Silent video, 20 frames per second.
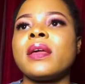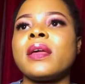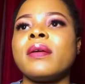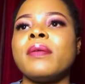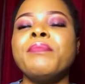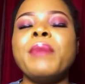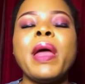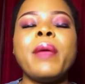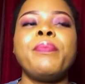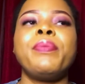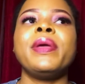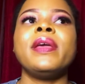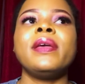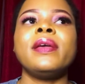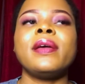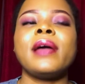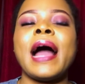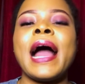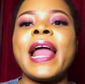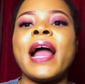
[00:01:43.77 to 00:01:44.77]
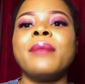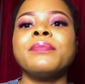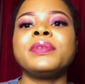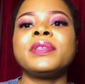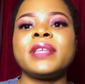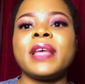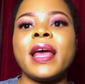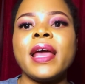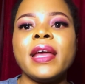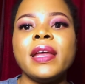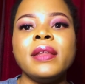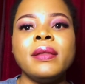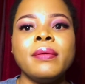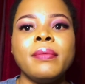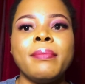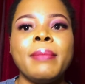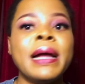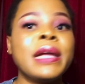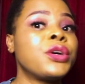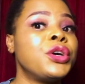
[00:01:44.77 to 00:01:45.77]
maybe I am saying
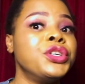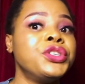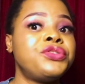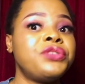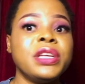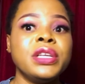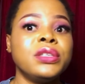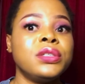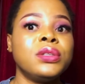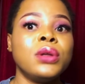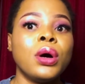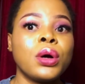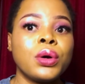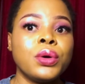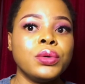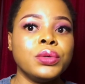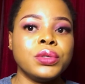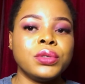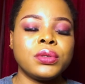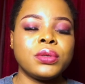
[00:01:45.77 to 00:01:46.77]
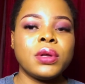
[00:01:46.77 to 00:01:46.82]
my country is not good.